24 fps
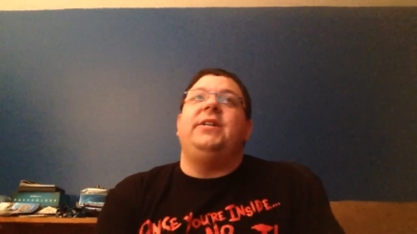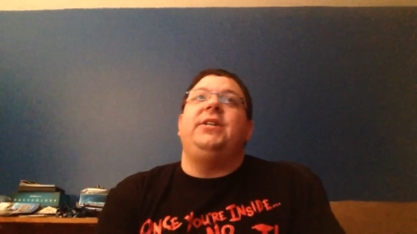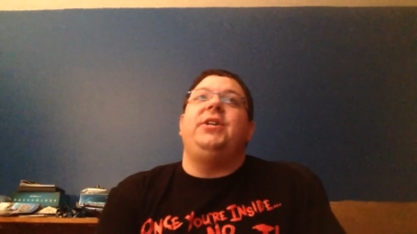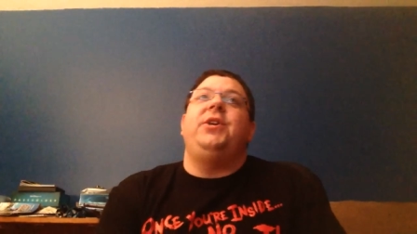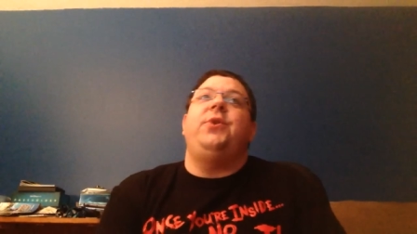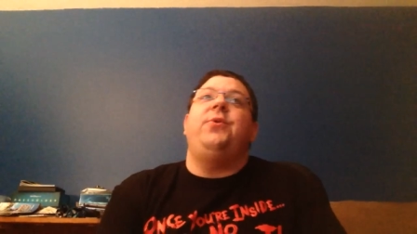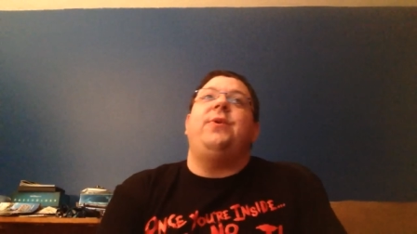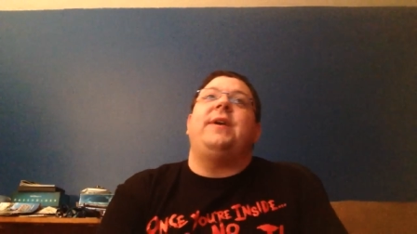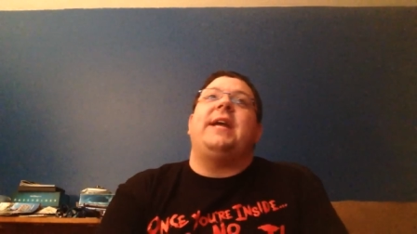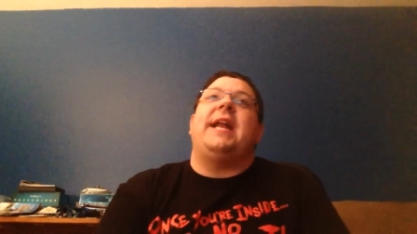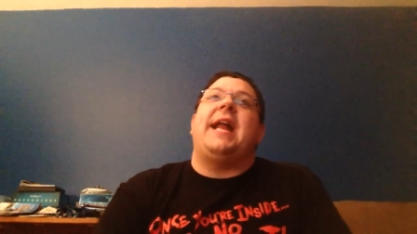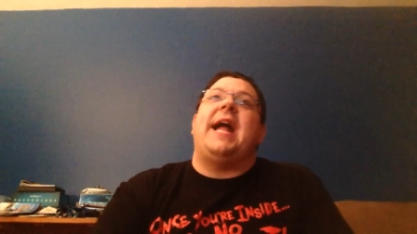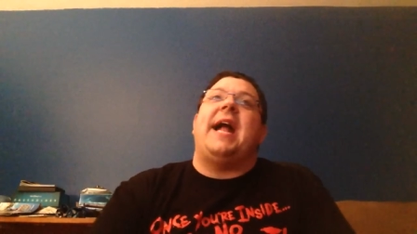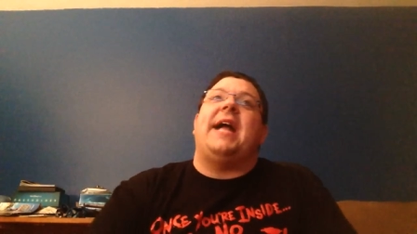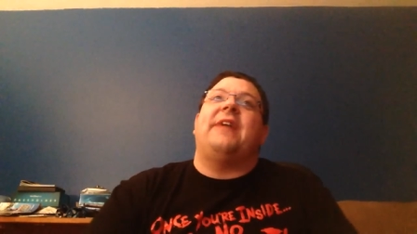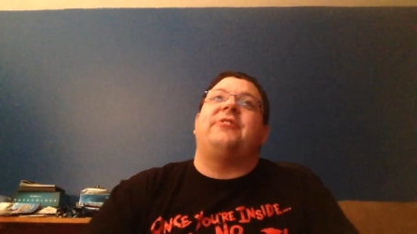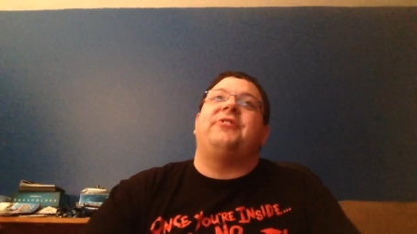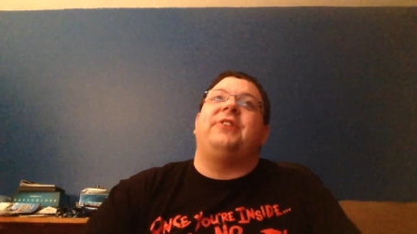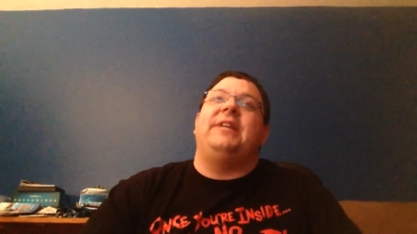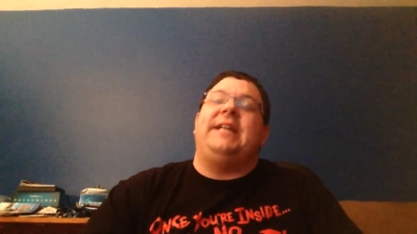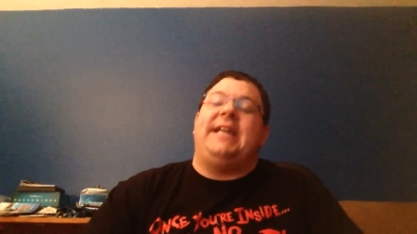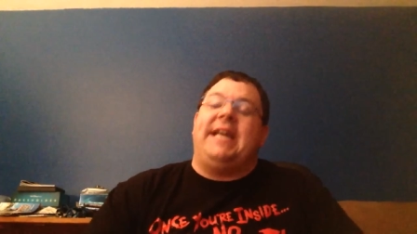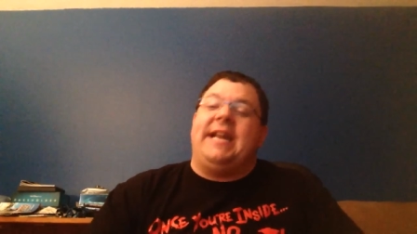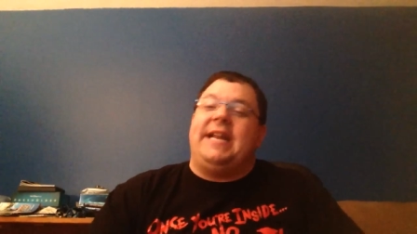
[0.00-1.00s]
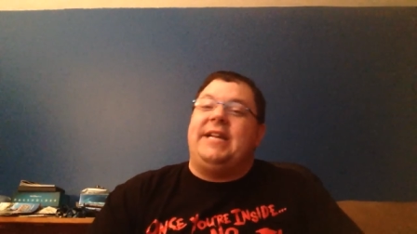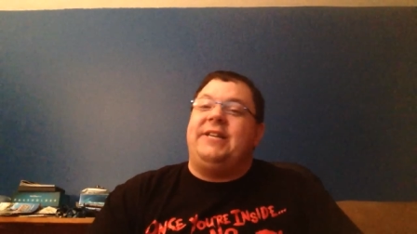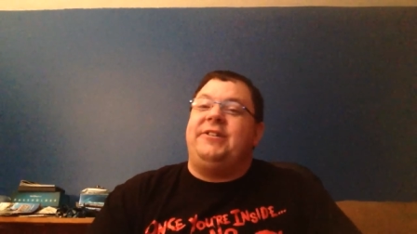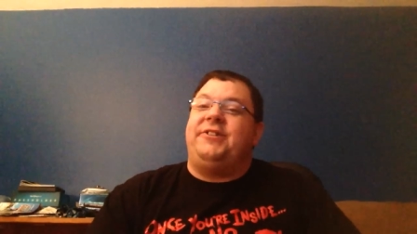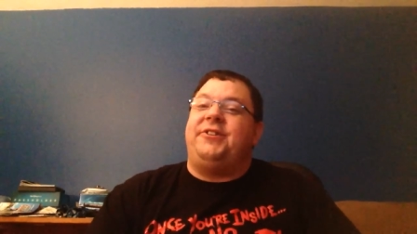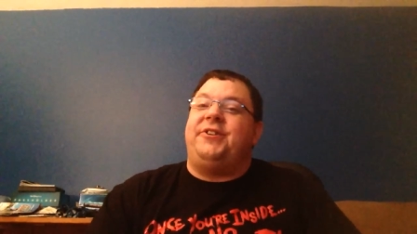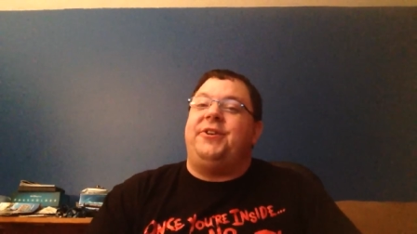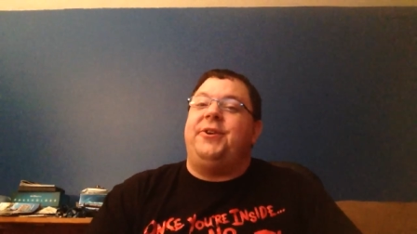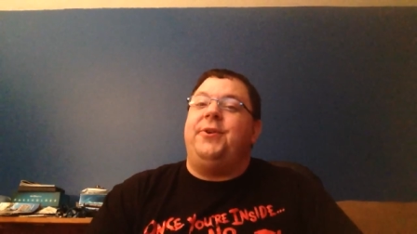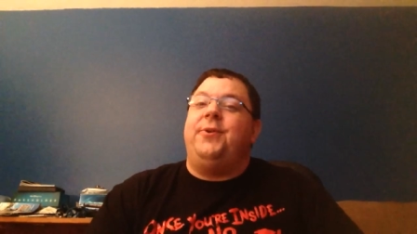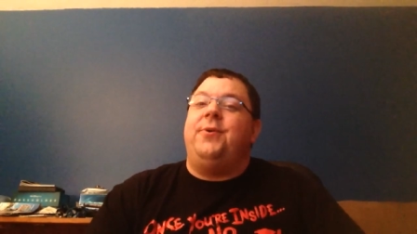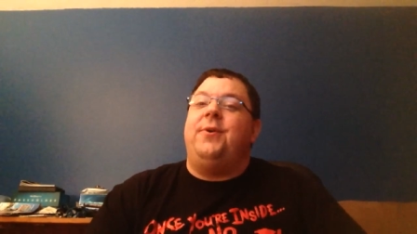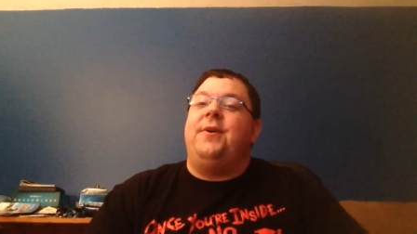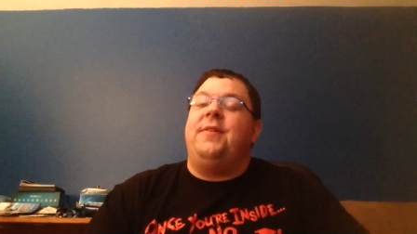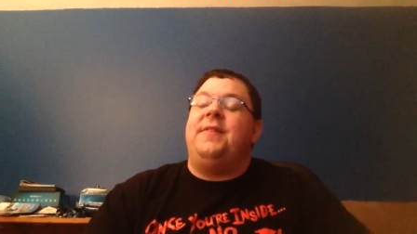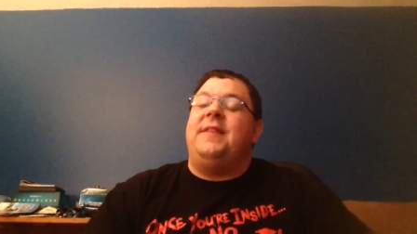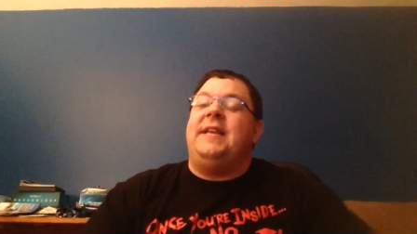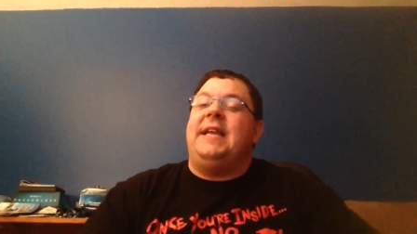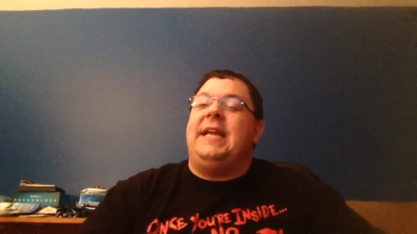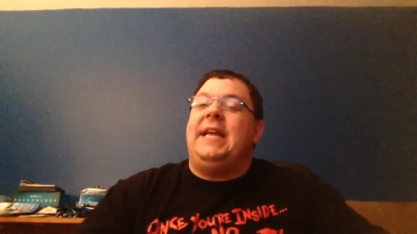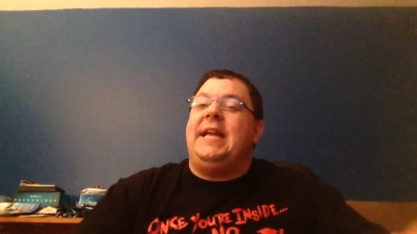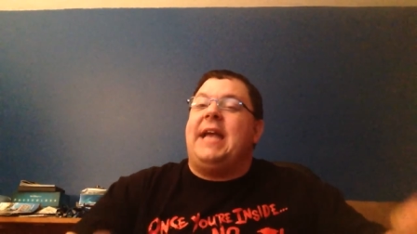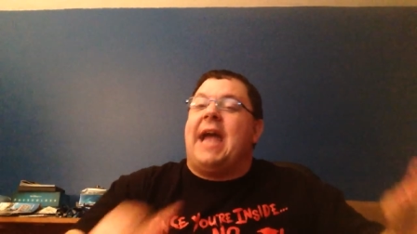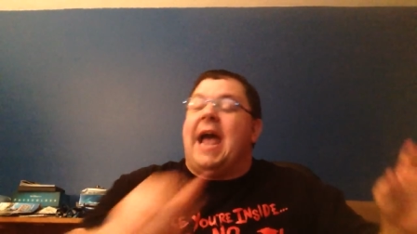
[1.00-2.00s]
you can actually get into
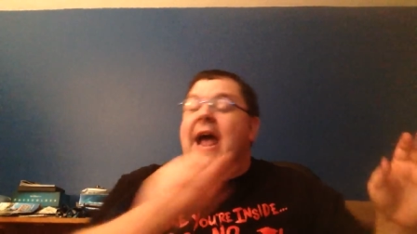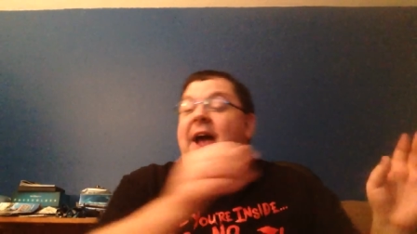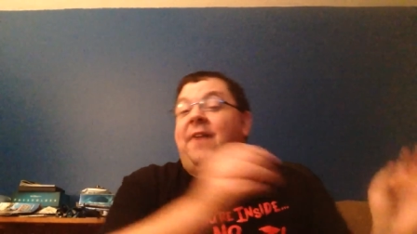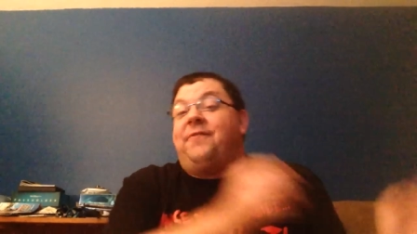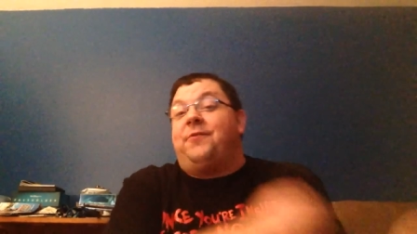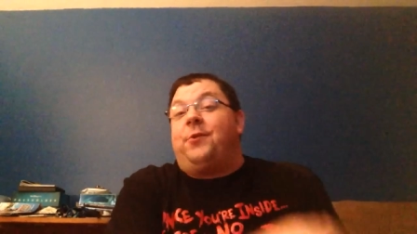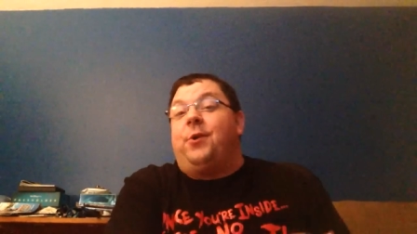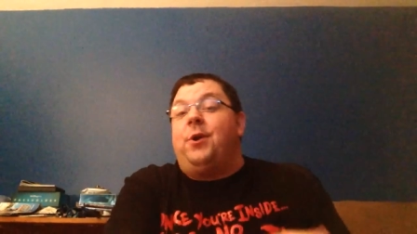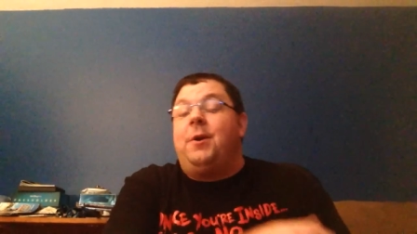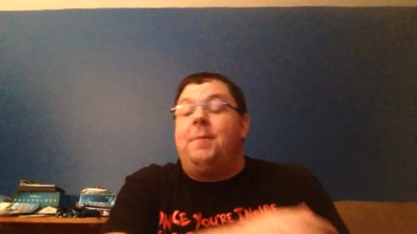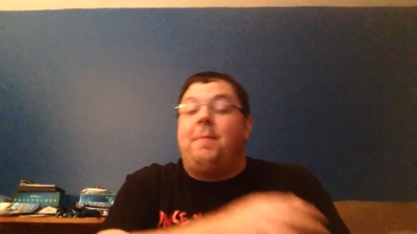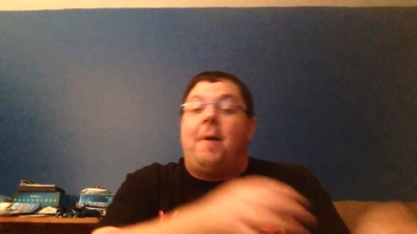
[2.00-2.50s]
the Afternoon